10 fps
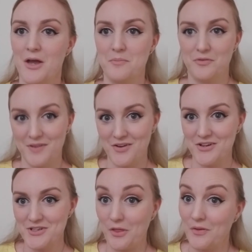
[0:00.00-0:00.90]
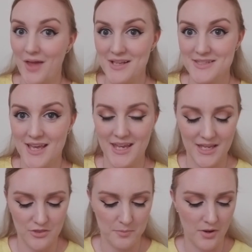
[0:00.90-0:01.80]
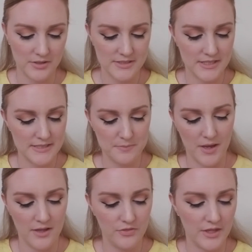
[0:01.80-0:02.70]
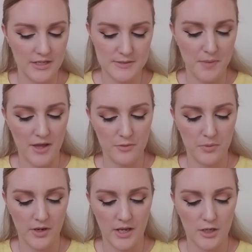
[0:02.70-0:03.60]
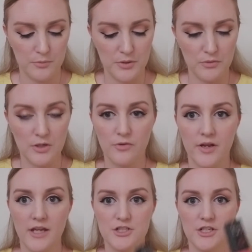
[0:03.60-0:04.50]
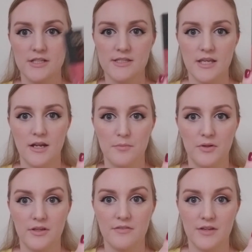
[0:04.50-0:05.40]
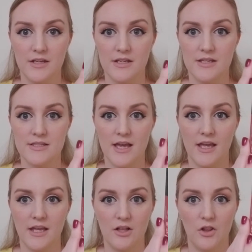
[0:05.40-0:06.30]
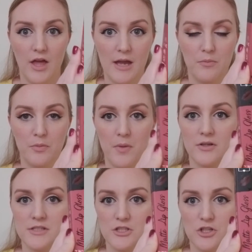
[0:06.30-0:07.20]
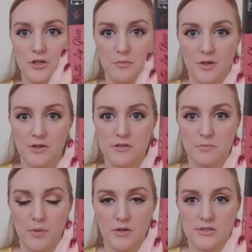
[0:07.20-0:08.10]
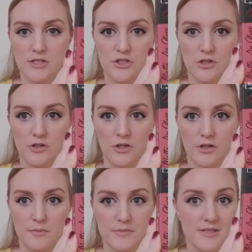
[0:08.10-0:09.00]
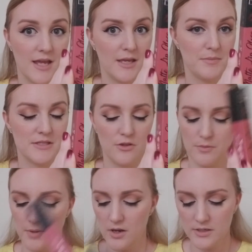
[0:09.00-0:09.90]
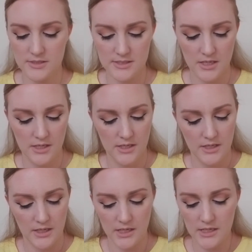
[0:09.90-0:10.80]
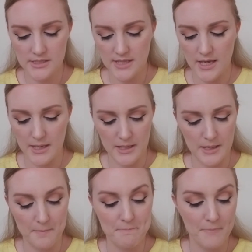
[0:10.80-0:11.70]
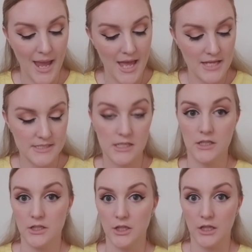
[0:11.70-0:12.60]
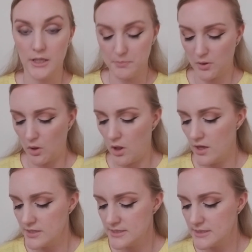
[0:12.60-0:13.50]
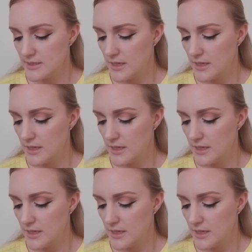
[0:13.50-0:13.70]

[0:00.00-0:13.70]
moving on to the last thing in the box this month. It is by the brand Beauty Creations, and I believe it is a collab with BOXYCHARM because BOXYCHARM's name is on the box. It is a matte lip gloss.